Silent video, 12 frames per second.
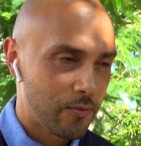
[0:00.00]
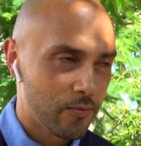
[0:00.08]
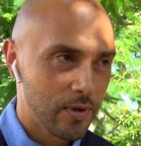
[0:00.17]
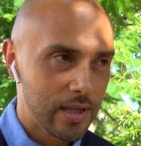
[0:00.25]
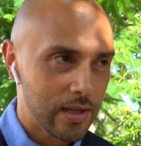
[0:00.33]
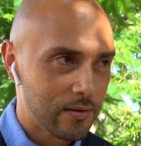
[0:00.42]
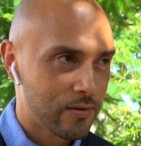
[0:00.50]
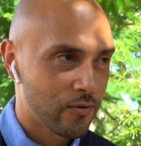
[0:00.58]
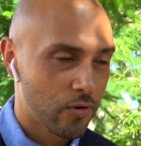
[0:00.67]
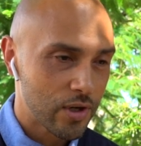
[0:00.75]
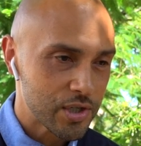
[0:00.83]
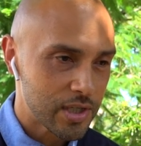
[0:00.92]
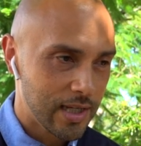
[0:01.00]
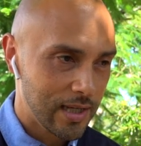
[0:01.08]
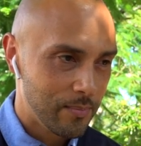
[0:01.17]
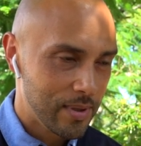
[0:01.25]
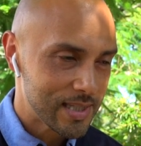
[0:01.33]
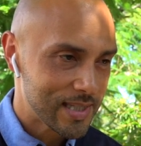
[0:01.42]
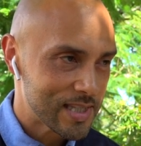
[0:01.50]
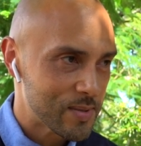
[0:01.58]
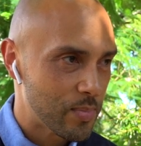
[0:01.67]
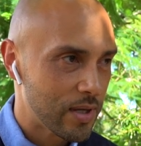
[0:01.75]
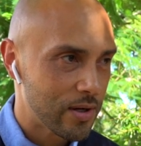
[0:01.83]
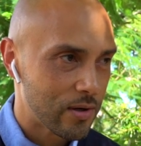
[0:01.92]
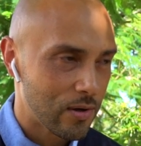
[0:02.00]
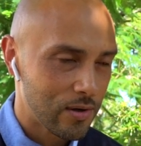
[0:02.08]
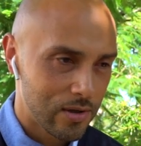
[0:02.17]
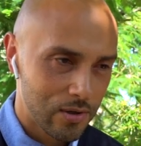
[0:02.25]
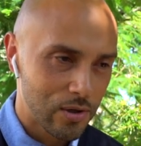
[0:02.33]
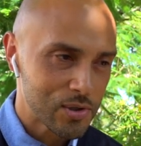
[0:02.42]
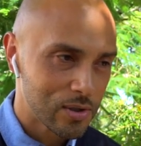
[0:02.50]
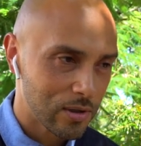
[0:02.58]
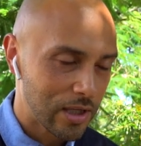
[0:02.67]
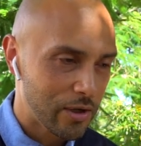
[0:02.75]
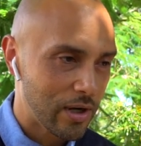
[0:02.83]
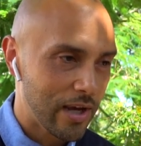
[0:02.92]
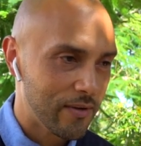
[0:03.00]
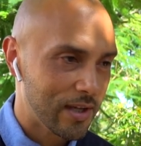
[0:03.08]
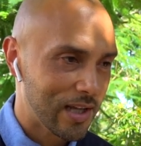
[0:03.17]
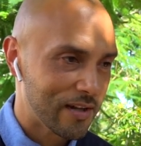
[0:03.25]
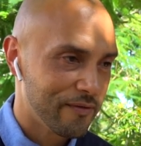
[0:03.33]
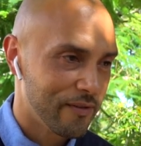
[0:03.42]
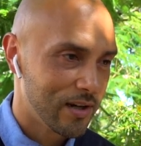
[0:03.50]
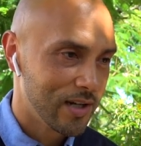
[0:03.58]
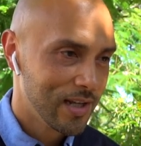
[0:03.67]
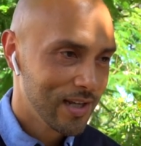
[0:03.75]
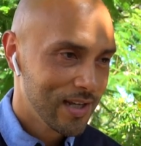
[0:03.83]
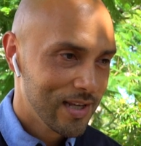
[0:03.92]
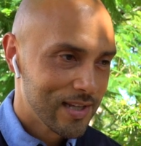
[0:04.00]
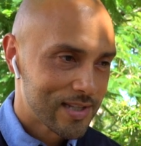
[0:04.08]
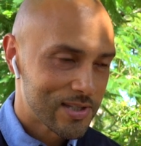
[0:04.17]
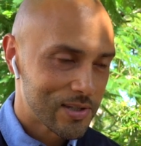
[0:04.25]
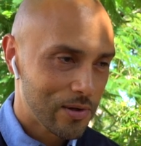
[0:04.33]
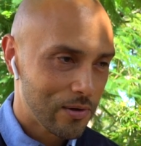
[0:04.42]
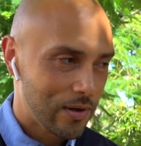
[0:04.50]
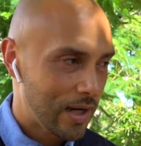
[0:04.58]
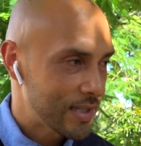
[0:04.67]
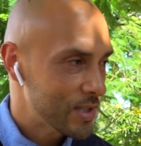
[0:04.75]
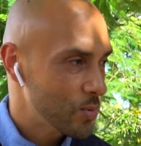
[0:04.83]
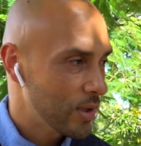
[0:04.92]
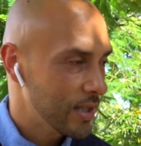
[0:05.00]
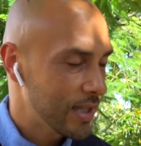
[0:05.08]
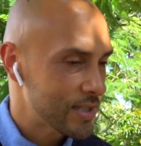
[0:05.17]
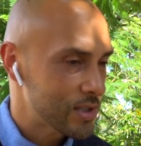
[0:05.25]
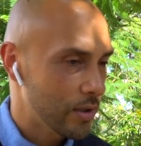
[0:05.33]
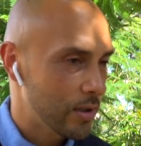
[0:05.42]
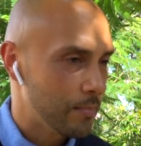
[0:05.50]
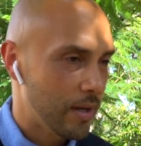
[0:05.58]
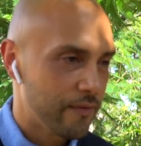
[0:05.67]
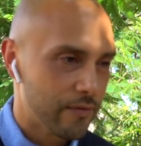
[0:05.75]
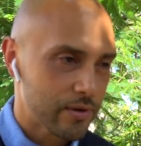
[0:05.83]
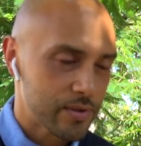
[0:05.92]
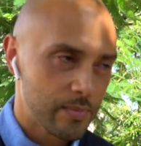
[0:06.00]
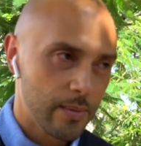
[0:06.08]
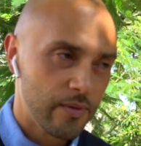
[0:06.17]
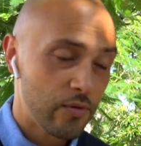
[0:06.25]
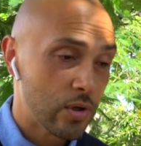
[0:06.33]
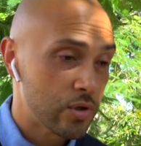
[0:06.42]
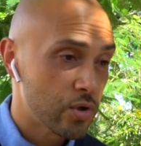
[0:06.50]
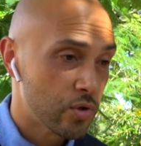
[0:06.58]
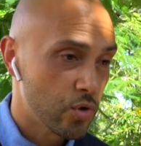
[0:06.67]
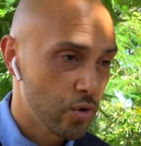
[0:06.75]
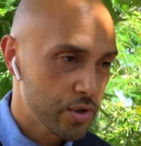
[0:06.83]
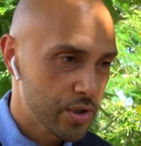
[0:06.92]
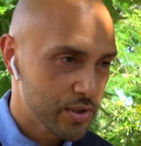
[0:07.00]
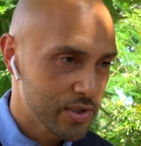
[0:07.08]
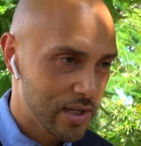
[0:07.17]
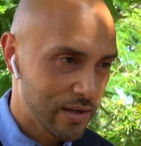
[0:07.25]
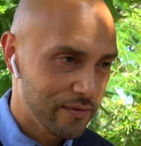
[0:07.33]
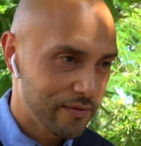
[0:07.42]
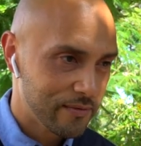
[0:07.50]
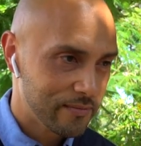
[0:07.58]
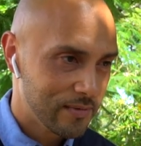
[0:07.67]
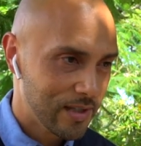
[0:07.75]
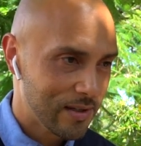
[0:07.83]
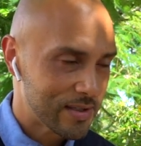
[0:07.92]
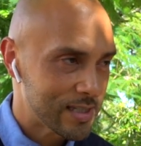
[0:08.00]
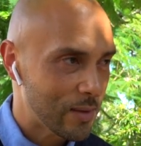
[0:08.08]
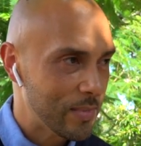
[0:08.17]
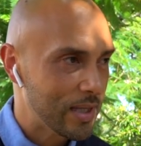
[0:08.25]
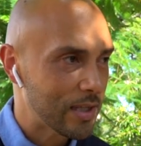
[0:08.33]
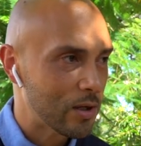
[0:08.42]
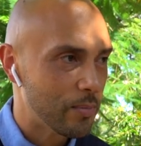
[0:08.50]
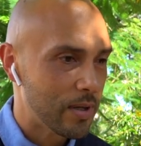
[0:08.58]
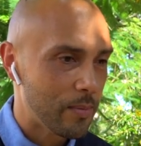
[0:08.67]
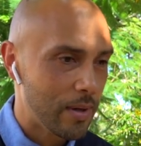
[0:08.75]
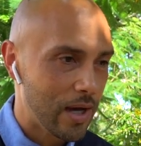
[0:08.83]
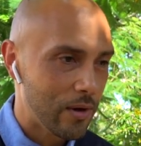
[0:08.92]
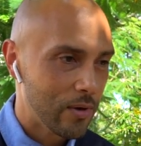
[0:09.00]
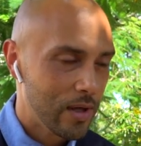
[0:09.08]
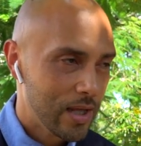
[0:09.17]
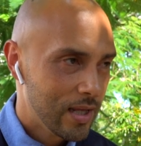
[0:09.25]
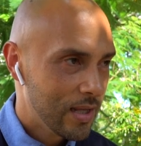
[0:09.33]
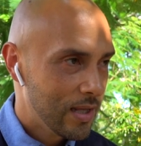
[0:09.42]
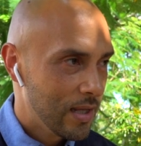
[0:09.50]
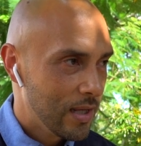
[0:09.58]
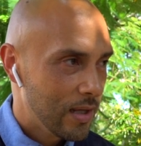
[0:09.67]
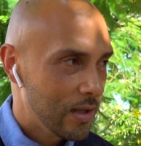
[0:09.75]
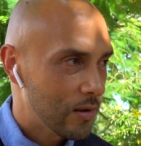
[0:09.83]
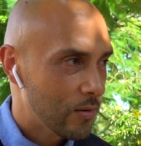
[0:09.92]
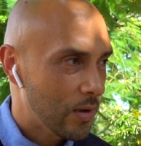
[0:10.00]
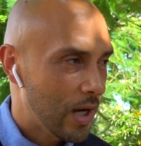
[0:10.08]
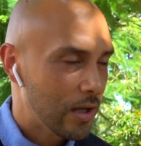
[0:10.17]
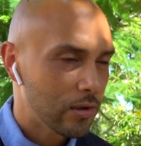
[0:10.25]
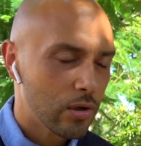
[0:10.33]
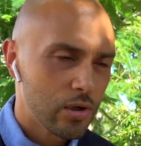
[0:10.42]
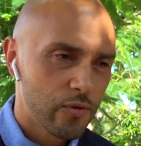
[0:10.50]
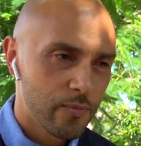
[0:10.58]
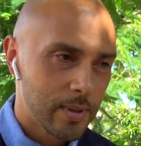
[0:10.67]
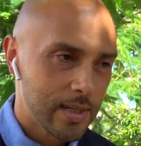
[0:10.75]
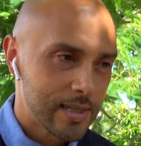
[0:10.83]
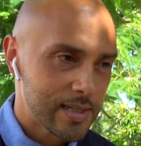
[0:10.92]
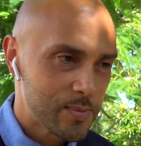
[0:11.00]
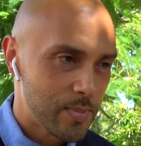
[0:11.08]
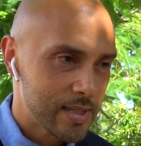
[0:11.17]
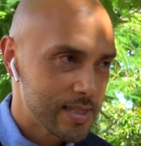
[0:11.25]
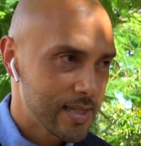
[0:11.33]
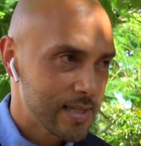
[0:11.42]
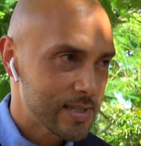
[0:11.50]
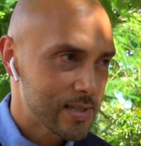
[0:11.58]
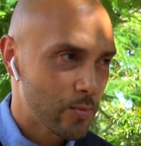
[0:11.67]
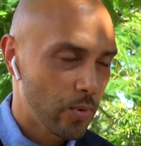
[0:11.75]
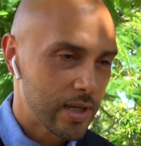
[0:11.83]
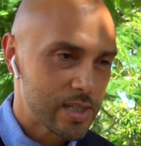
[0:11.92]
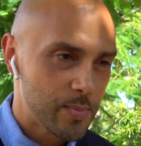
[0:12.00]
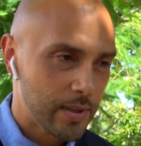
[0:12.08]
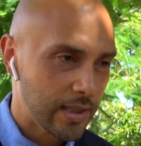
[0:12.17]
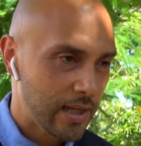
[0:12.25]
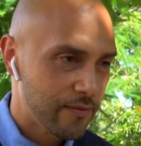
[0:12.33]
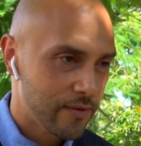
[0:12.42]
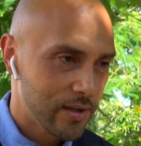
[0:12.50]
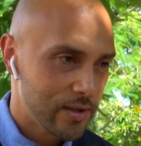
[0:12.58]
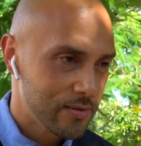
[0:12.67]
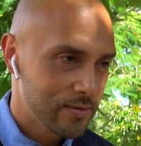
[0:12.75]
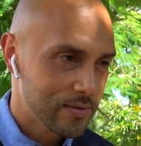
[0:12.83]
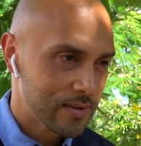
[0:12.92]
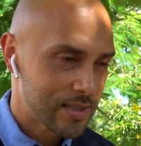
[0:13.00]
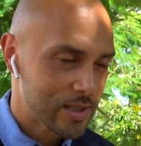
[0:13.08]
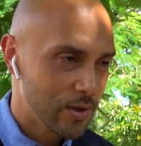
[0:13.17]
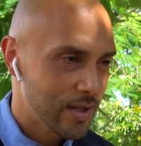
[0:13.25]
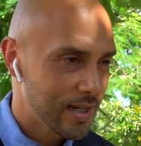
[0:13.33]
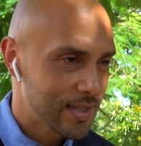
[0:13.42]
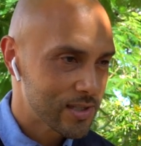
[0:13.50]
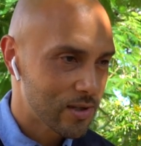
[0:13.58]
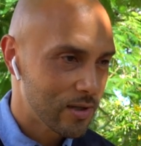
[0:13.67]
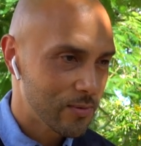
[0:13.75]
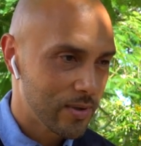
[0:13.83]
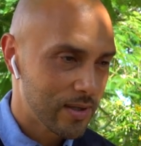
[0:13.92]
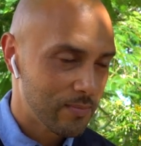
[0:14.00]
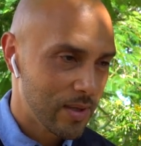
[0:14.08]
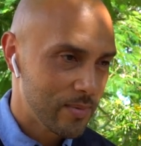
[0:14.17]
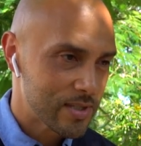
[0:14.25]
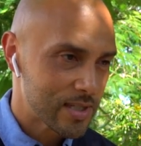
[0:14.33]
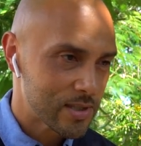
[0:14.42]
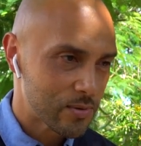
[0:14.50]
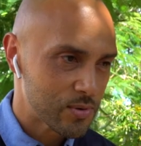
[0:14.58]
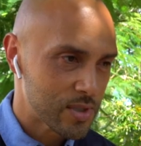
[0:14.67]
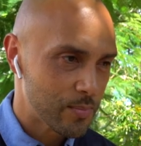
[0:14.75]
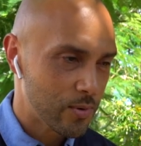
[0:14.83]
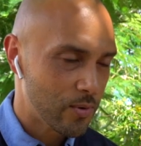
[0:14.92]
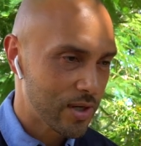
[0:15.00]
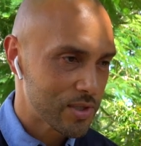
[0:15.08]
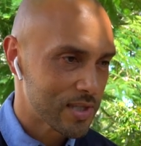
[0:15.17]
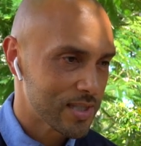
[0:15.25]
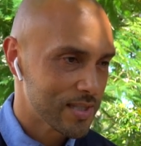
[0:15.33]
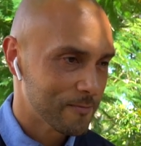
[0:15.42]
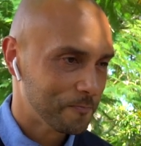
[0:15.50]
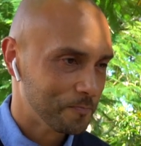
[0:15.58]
really crushing it in business, but you also look like you're having a lot of fun. So I just wanted to get started by first, maybe if you can introduce yourself, tell me a little bit about, how long you've been in this business, what it's been like for you. Let's go ahead and get started with maybe just those simple questions.